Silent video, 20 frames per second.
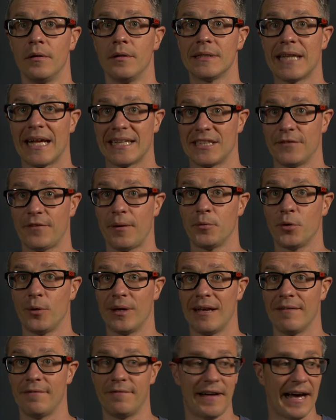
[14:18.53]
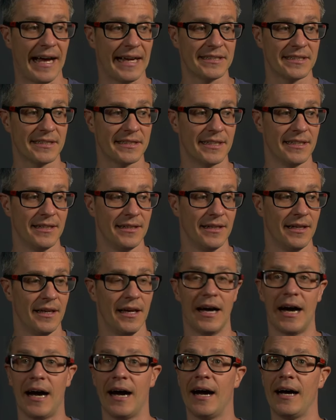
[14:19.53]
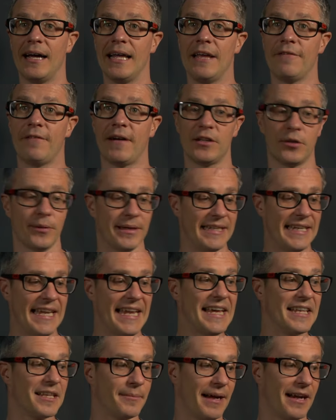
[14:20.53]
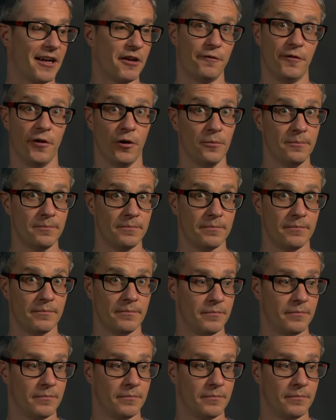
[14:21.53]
That's if I'm doing it fast. If I do it near the microphone.